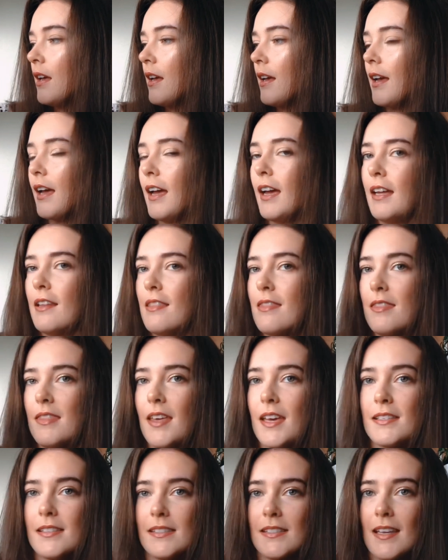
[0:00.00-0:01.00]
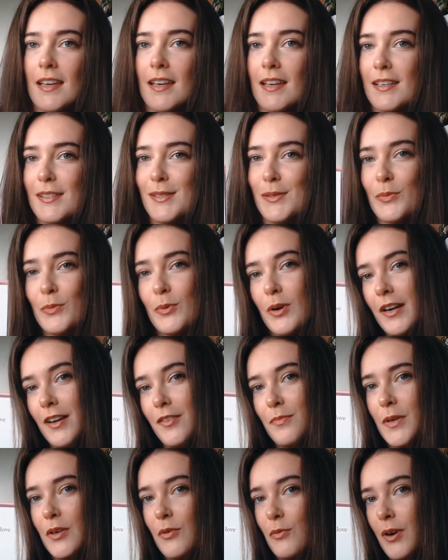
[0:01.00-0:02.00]
And this is what I've
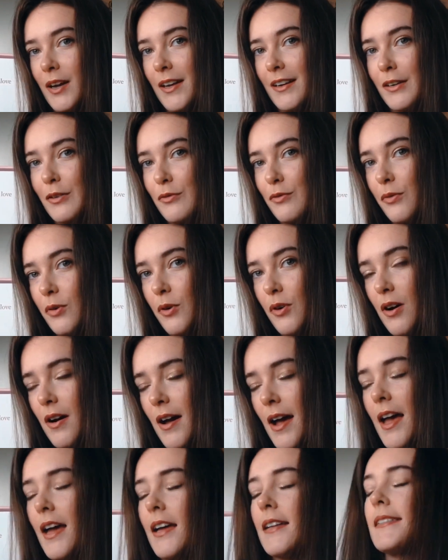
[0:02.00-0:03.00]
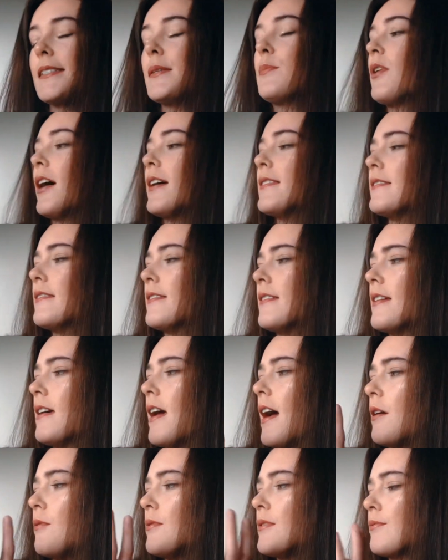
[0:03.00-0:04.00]
been waiting for. And surprisingly,
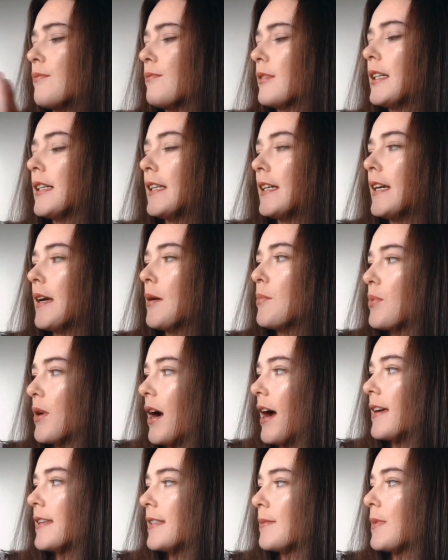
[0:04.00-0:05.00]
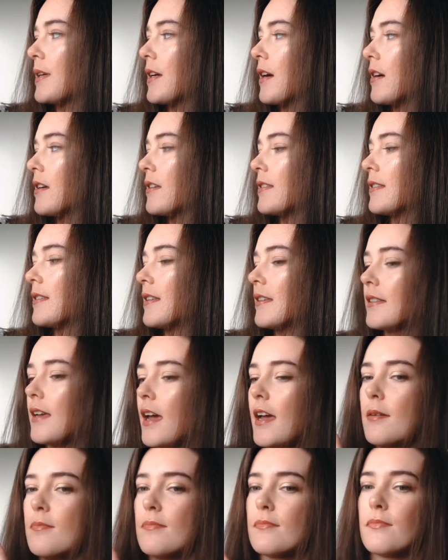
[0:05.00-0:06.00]
I was really impressed because this
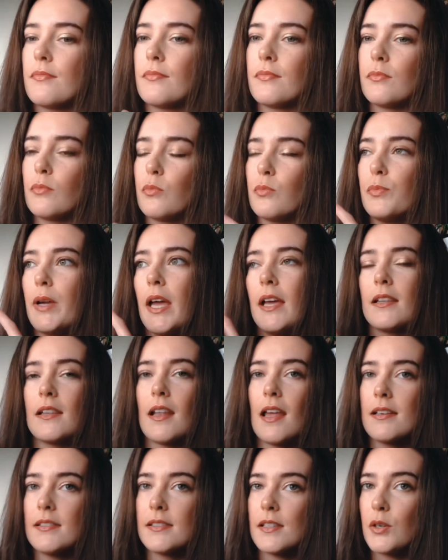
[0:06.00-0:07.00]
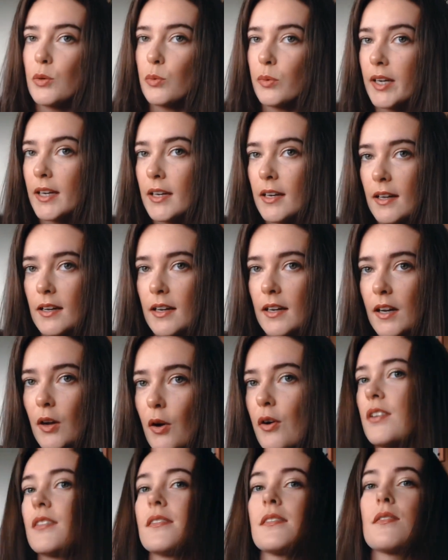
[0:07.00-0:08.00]
came in less than a week and I
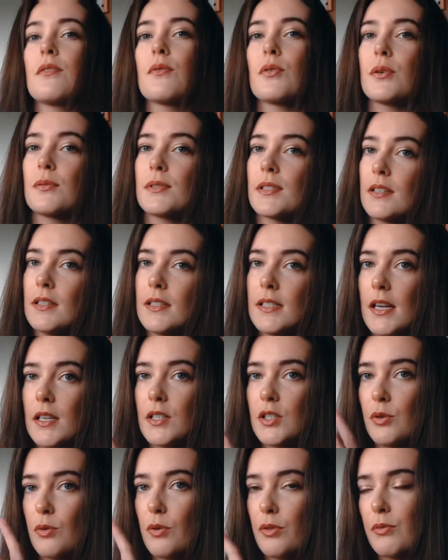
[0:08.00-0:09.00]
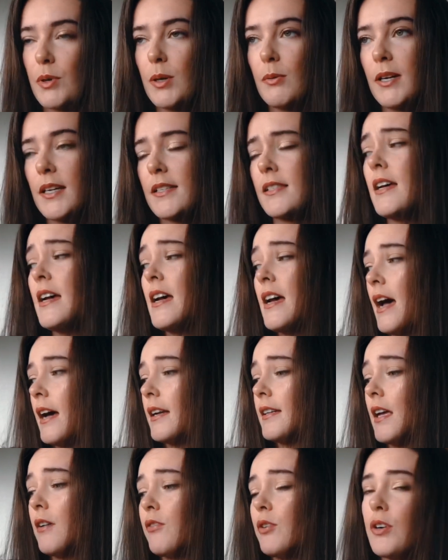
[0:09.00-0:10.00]
honestly thought it was gonna take 2 or 3 weeks. I'd
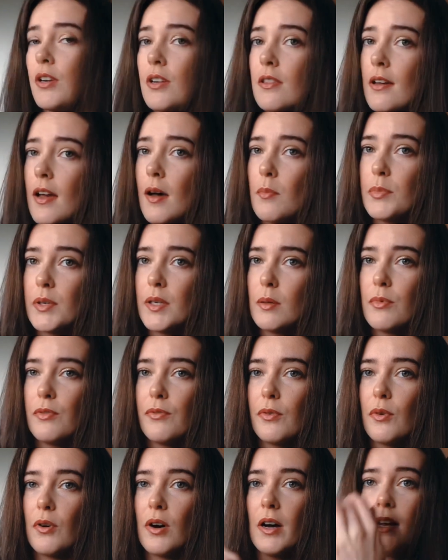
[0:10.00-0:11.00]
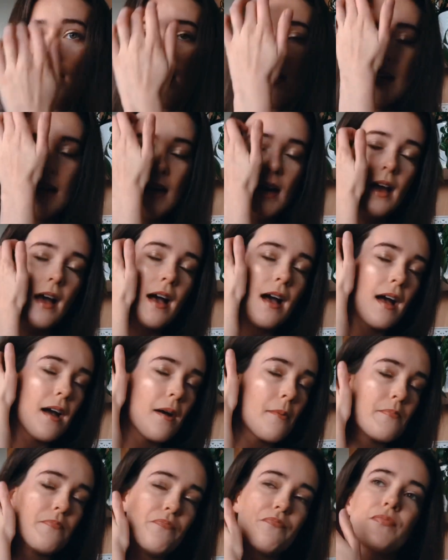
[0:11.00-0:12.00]
never heard of the company before.
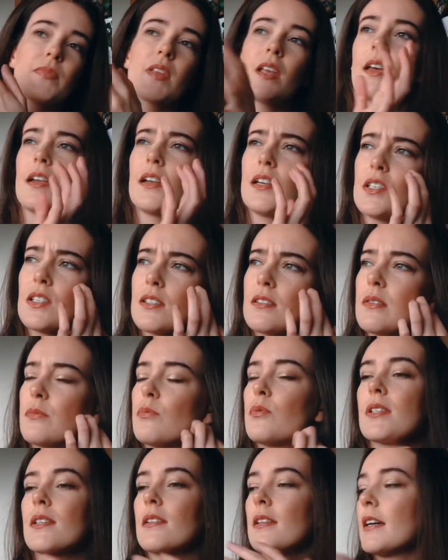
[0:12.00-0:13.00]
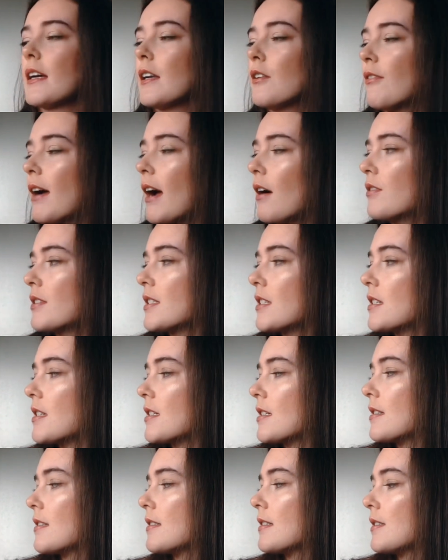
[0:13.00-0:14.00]
And I just was clicking around
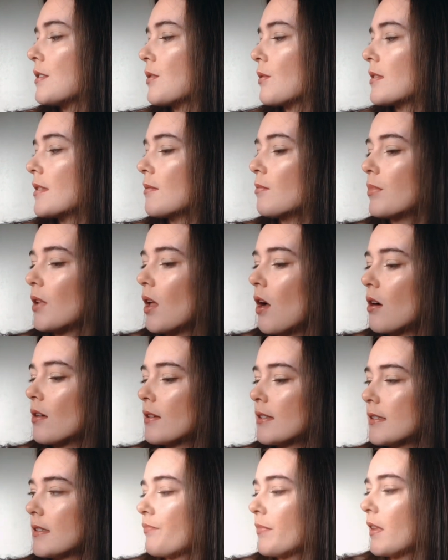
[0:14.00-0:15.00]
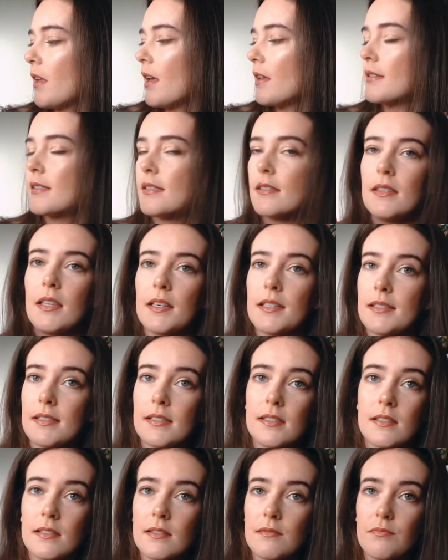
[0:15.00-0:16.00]
and saw some blogs and this